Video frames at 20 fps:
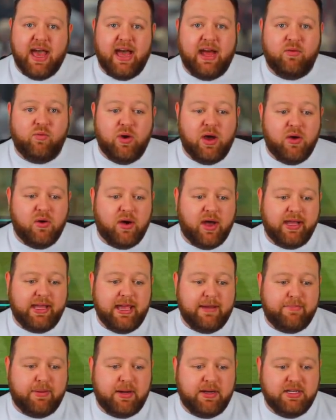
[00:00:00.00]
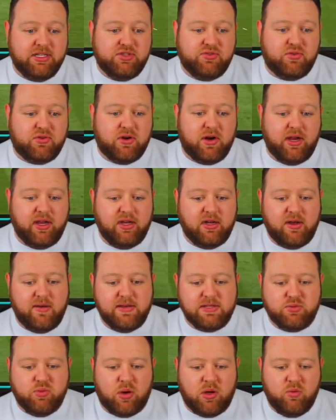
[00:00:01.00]
And, well, I get punished for it. You know,
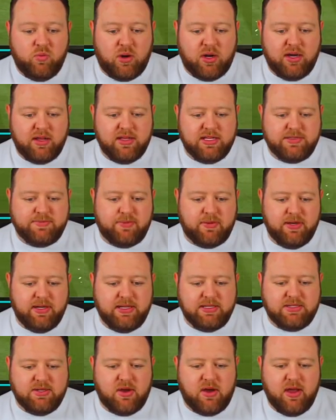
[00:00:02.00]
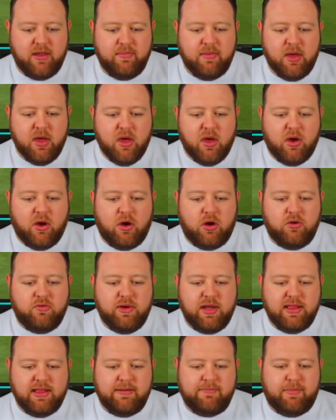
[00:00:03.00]
it's one one at this point in time.
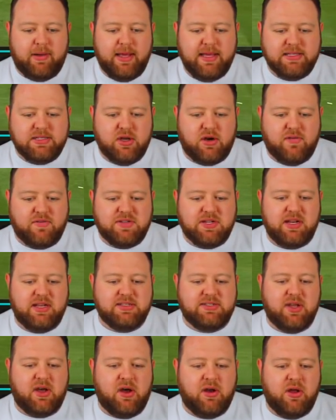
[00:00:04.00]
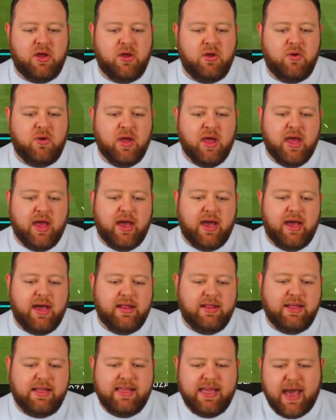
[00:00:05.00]
Henry then plays it off to Lozano.
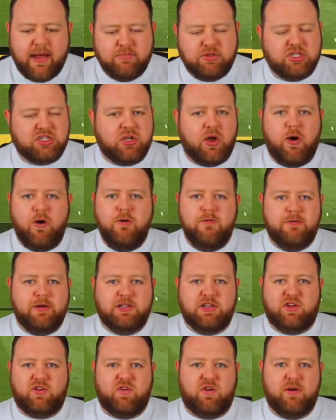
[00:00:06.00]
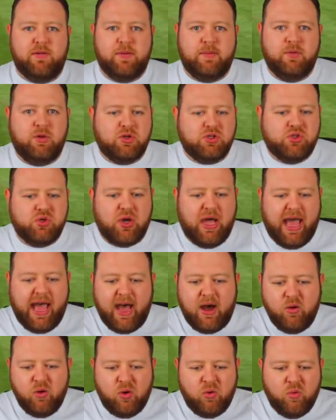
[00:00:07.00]
Uh, the gap just opens for him. I'm not sure
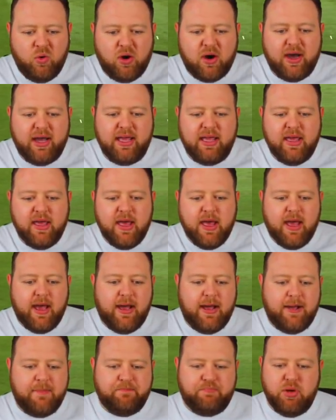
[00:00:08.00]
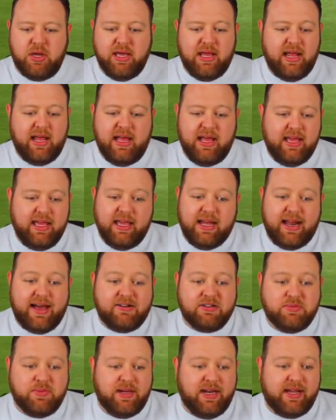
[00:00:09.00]
how or why, uh, but it, he
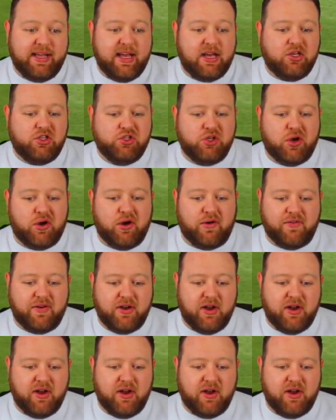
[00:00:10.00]
allows me to get a shot off.